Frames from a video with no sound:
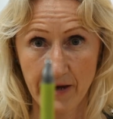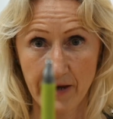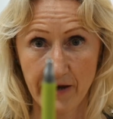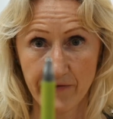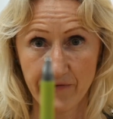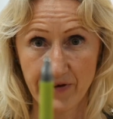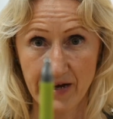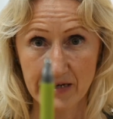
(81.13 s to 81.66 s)

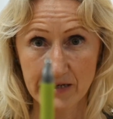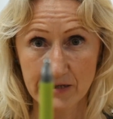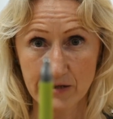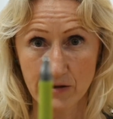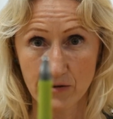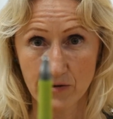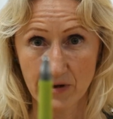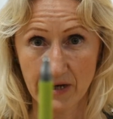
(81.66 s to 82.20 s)
Very
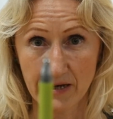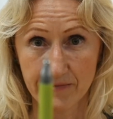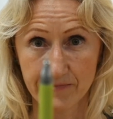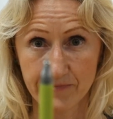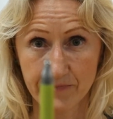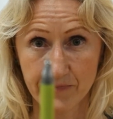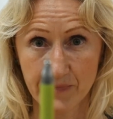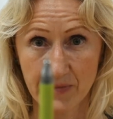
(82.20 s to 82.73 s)
slowly,
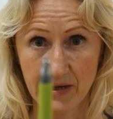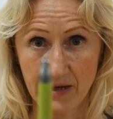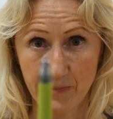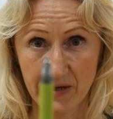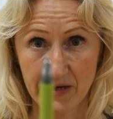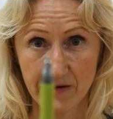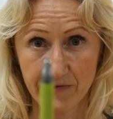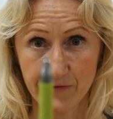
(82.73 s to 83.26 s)

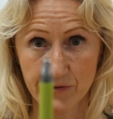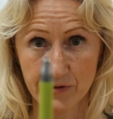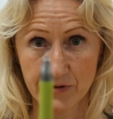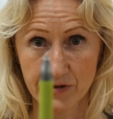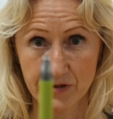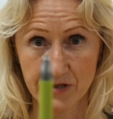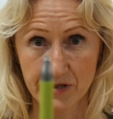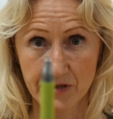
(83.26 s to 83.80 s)
keeping the
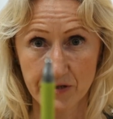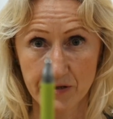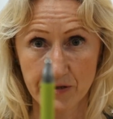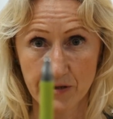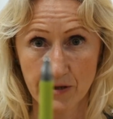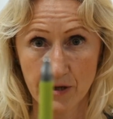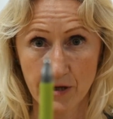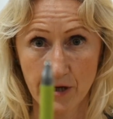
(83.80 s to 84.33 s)
focus,
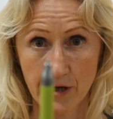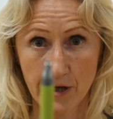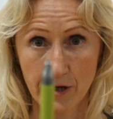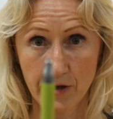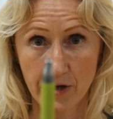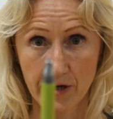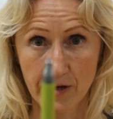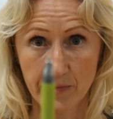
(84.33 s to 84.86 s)
you're gonna